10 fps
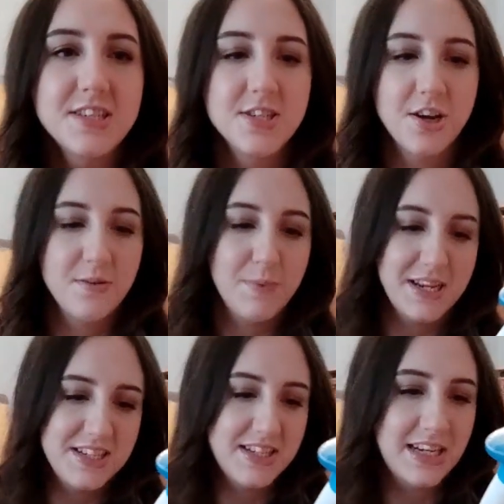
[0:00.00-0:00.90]
So
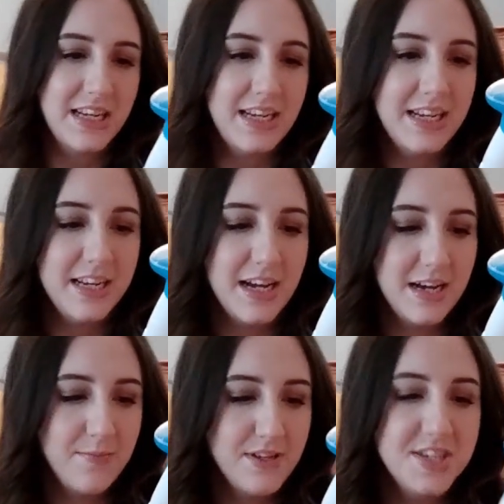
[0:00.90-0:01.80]
basically,
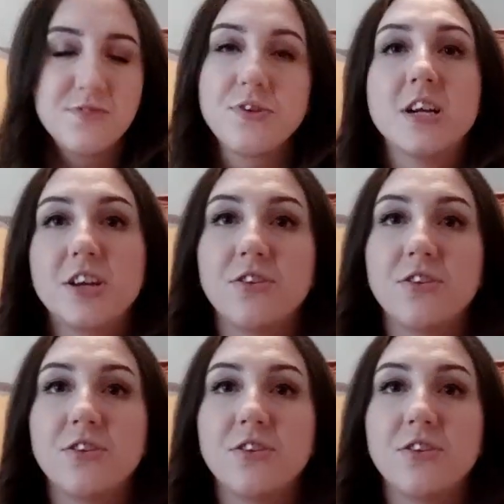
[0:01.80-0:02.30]
this is really